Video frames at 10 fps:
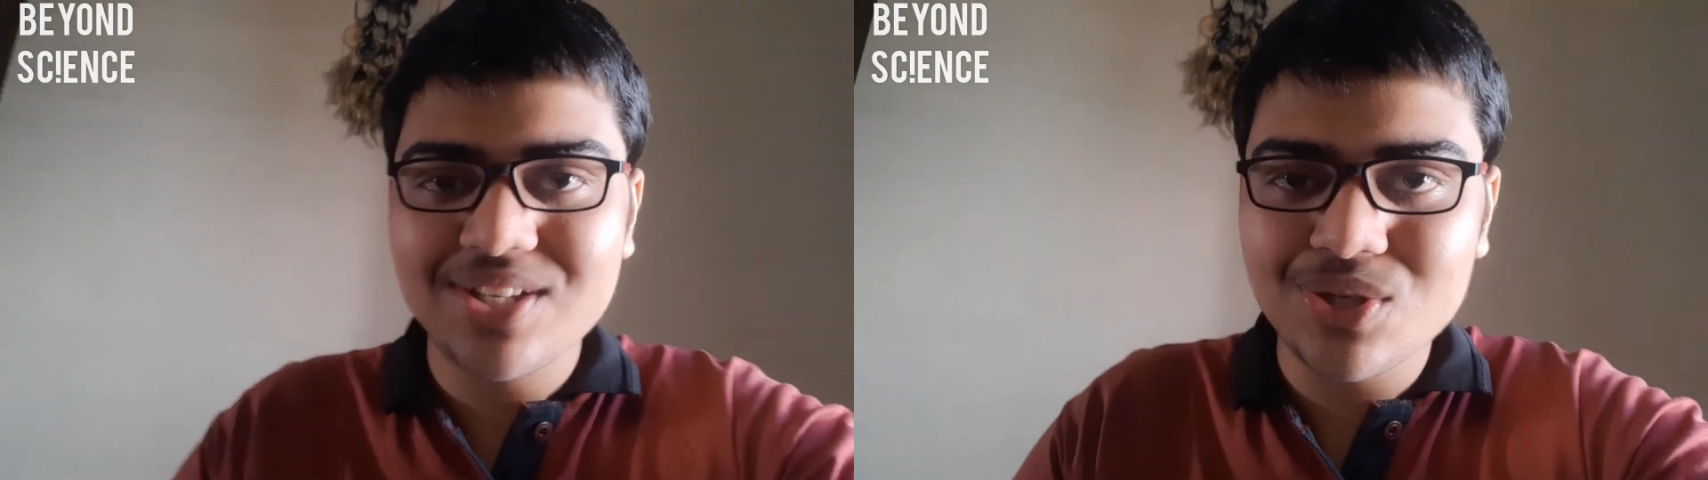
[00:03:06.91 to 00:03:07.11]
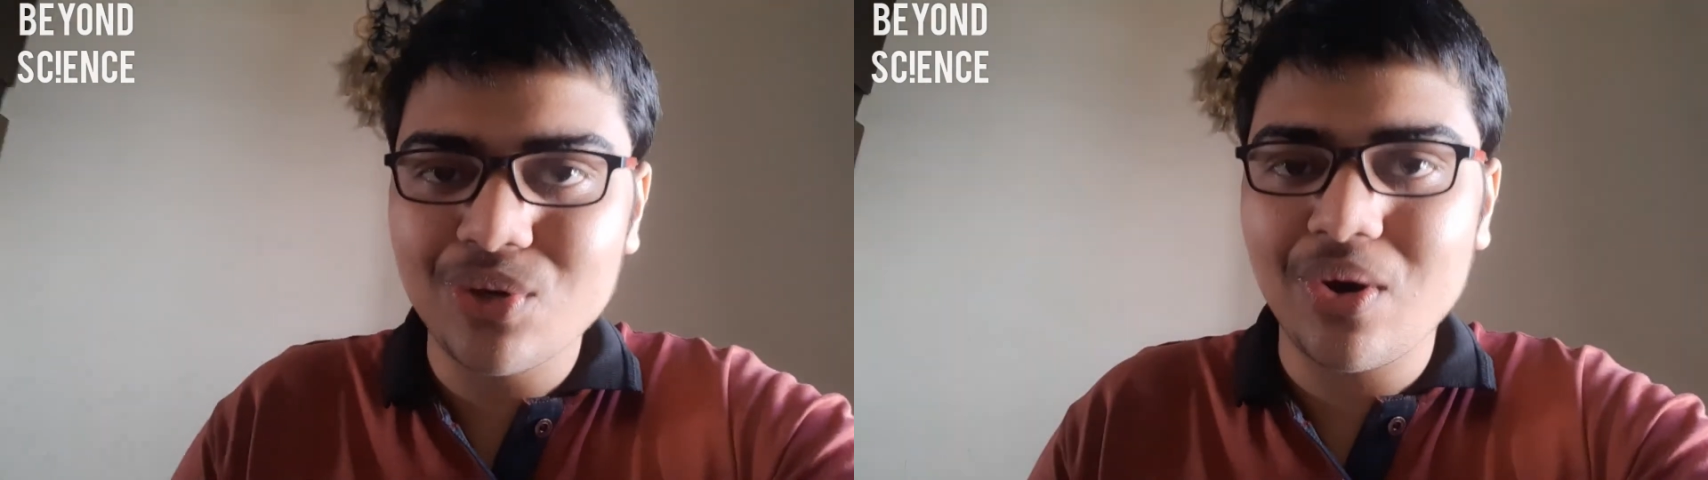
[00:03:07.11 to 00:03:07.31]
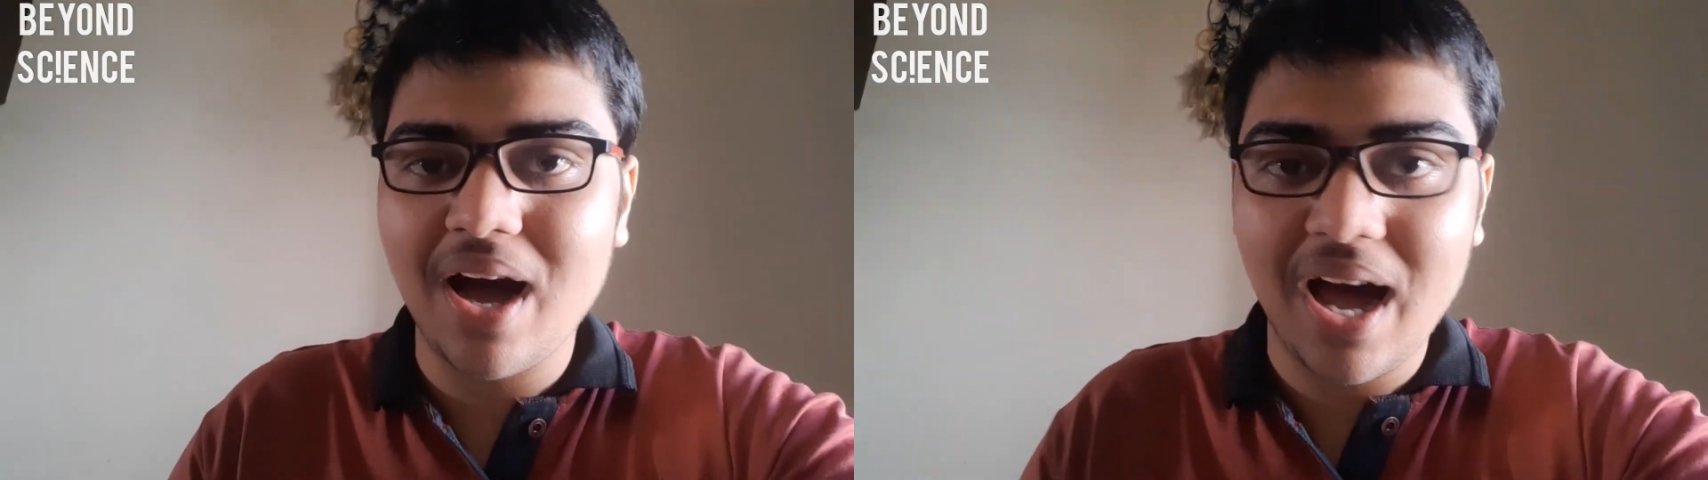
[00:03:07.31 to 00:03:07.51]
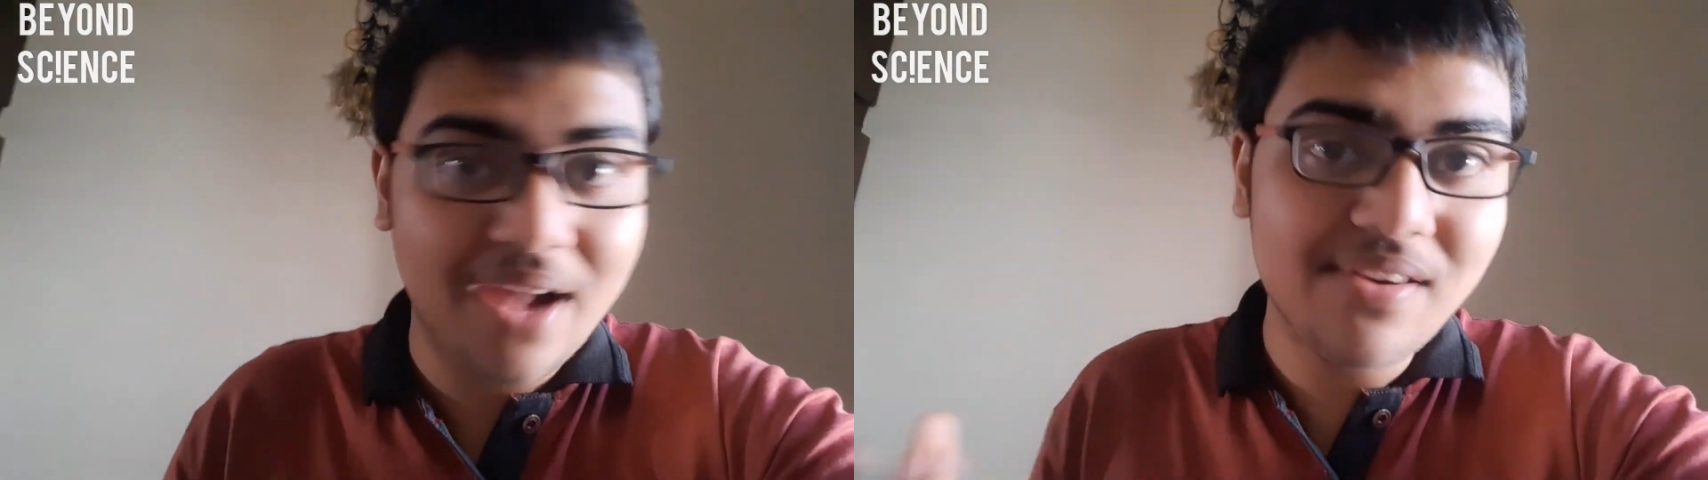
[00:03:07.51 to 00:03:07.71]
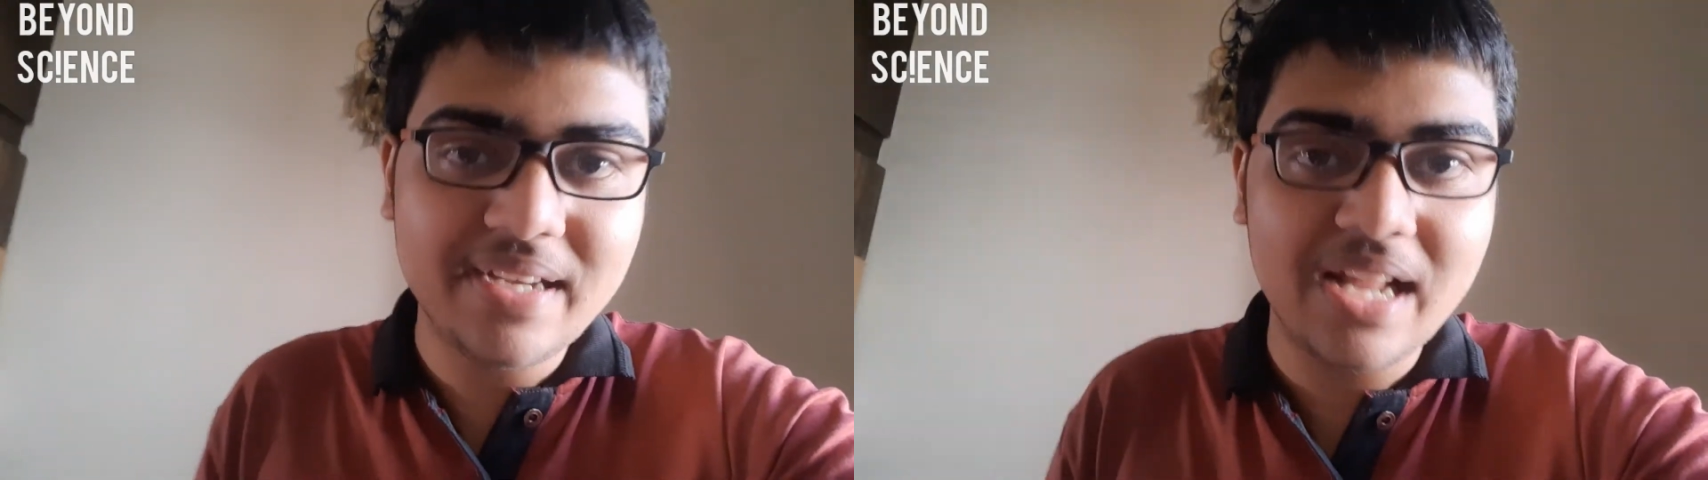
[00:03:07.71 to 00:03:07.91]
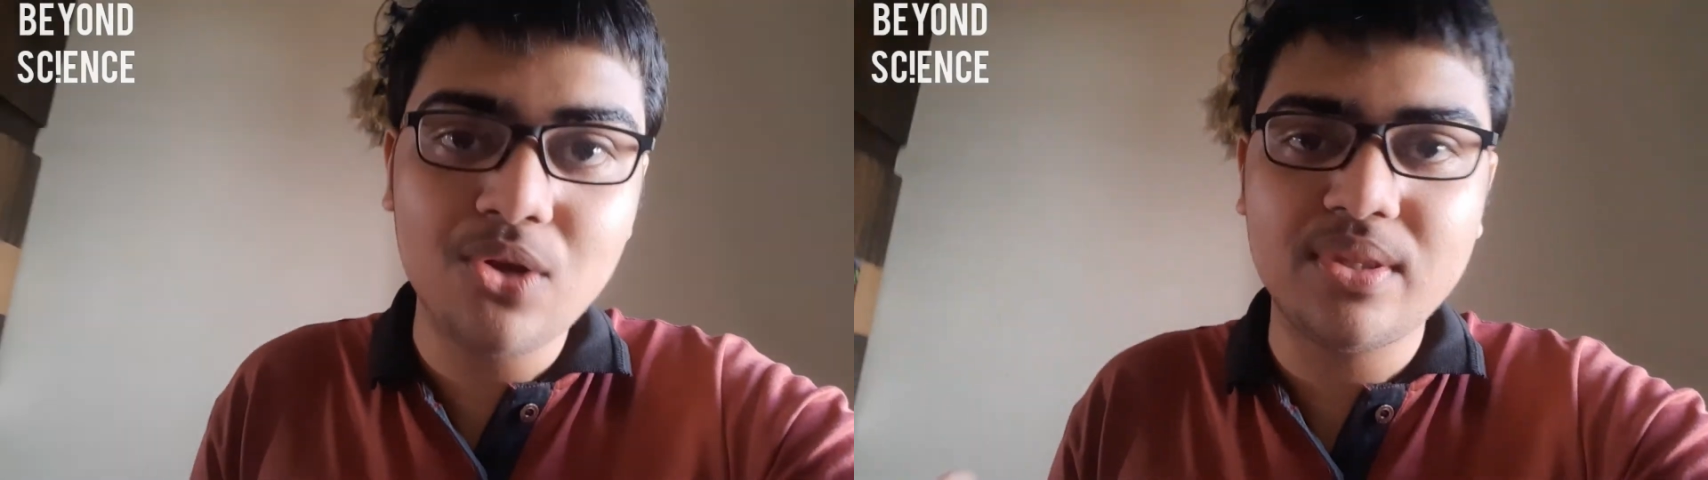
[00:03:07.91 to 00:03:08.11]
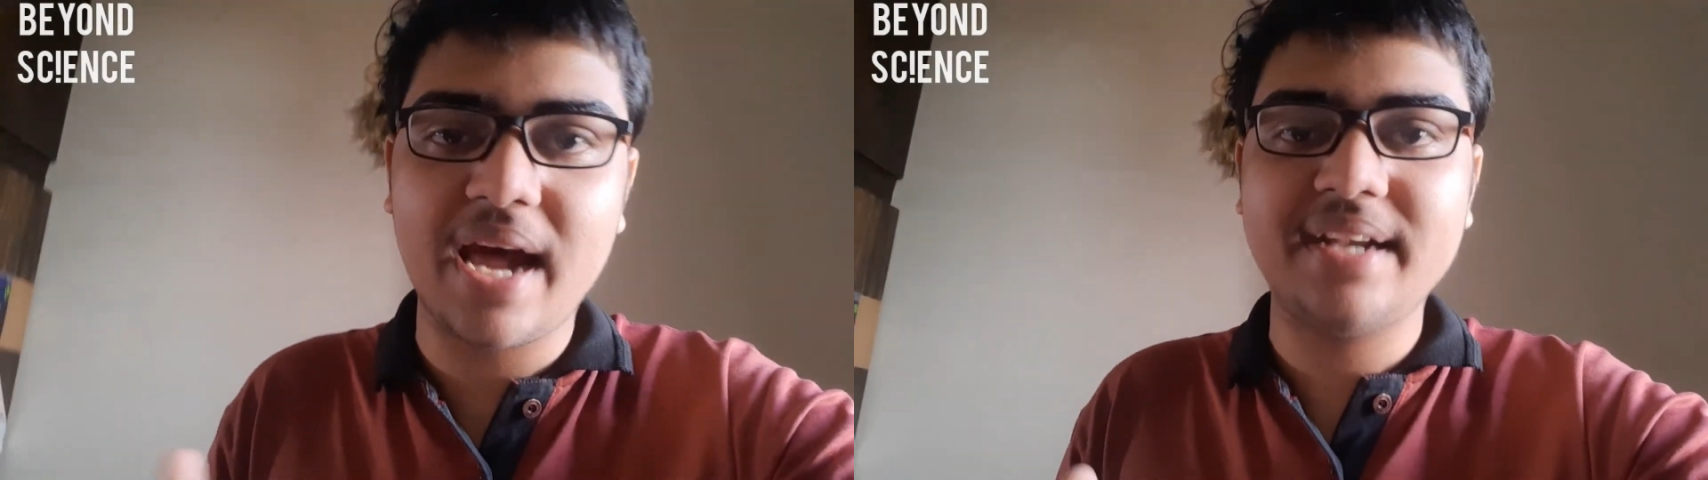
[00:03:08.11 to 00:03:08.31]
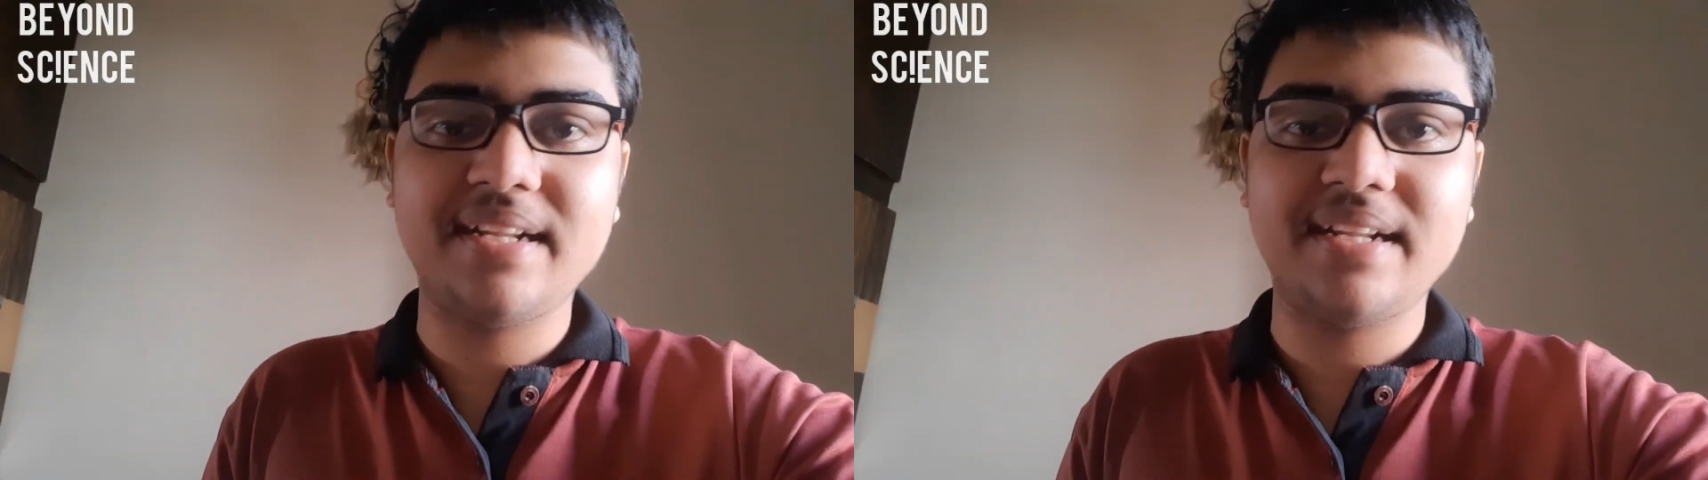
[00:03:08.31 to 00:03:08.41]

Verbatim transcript: so I will tell you that